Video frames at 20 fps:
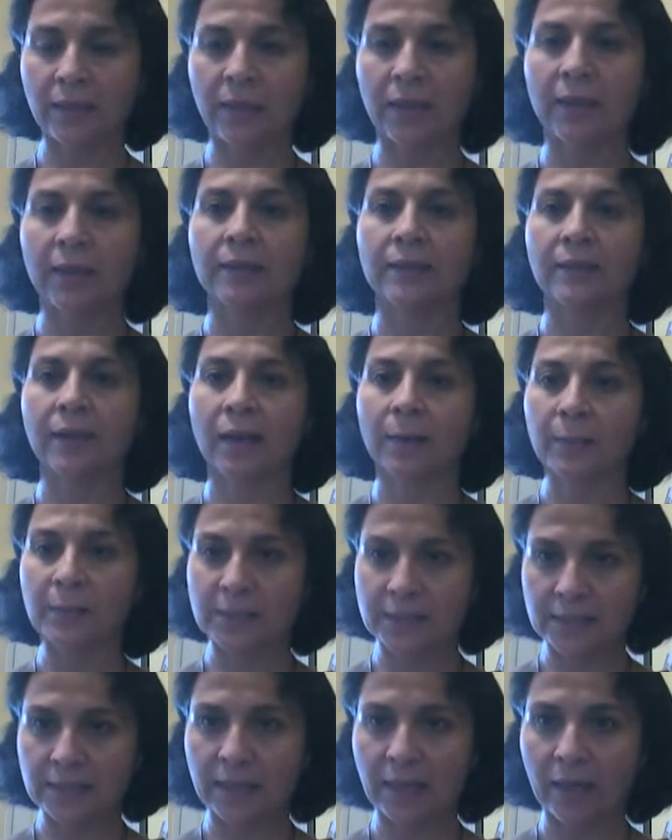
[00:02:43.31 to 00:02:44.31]
and
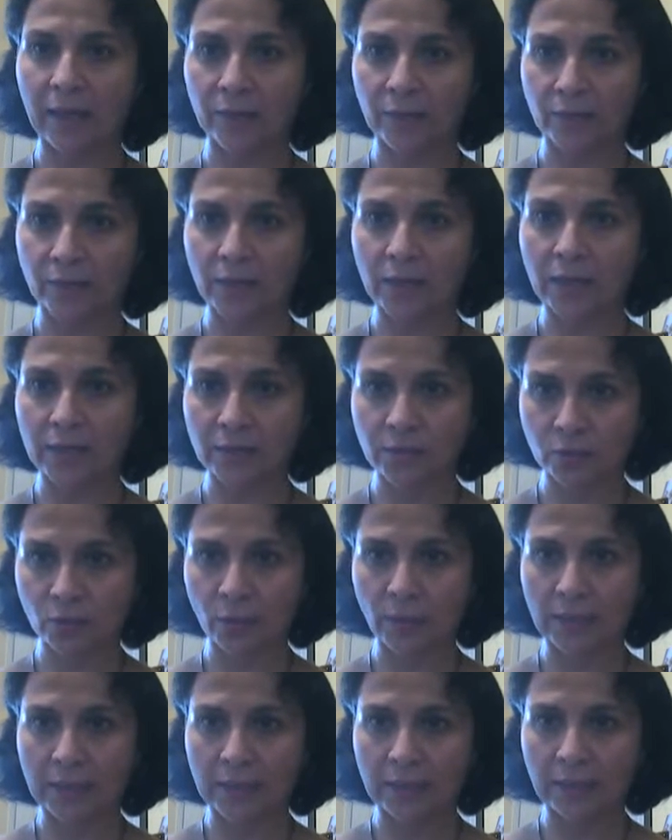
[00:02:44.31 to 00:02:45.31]
coming together and
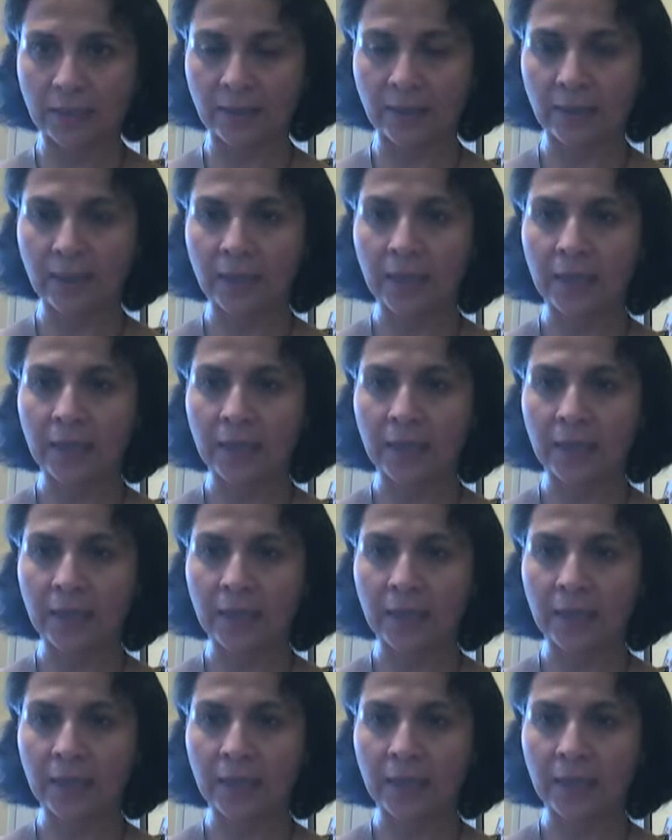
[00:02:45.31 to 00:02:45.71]
joining